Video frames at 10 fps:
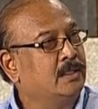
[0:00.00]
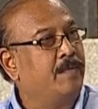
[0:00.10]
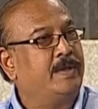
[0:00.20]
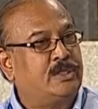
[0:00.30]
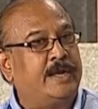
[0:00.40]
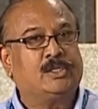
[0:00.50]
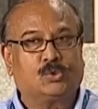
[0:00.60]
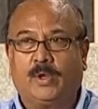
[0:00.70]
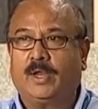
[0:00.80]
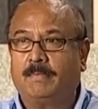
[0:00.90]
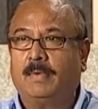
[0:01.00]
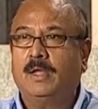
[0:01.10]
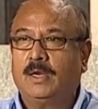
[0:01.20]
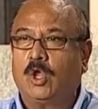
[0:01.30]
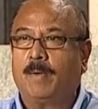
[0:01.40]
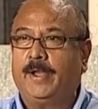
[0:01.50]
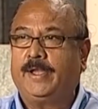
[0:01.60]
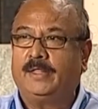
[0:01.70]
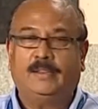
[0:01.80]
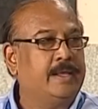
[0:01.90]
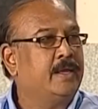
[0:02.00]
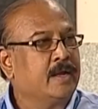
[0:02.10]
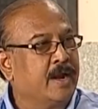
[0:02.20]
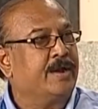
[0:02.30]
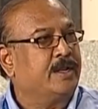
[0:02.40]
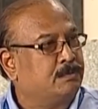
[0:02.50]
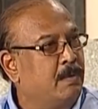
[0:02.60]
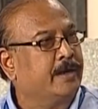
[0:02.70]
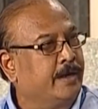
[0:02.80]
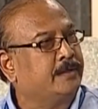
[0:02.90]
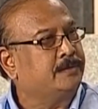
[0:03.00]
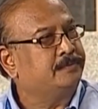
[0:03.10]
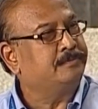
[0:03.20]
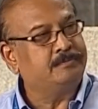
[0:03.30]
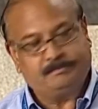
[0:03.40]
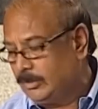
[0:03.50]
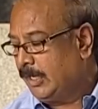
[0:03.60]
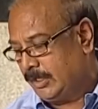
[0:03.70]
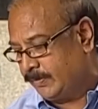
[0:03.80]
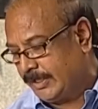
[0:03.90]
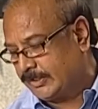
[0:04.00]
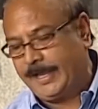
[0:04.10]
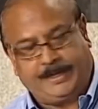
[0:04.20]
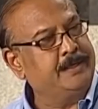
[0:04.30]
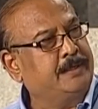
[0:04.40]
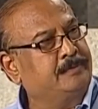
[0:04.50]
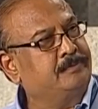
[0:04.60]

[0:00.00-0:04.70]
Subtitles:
The way Chinese going and dominating the country's market. It's very scary.